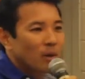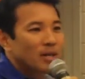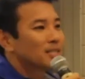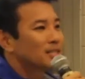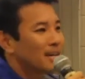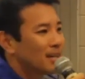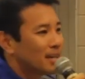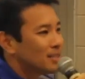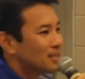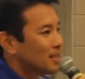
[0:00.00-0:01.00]
I wouldn't say
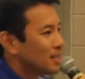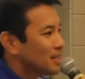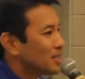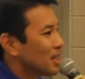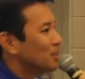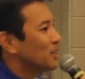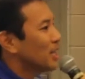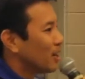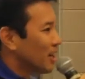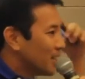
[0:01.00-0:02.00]
that it's
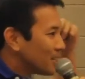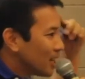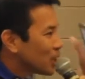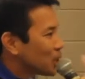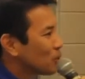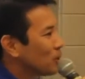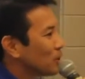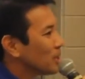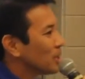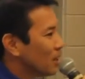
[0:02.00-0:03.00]
settled in on an
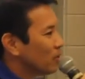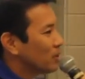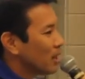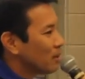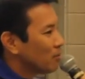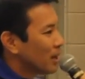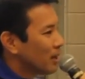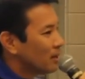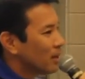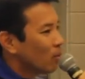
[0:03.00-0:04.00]
intellectual level yet,
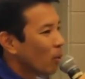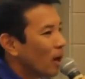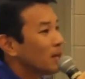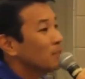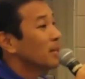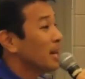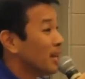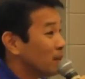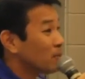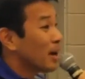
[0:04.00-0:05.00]
but I want him to
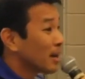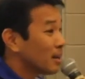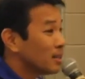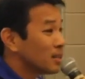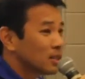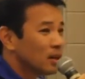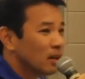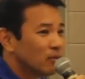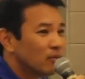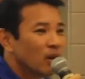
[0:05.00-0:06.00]
get in the practice
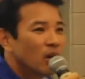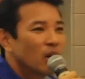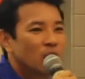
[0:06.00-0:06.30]
of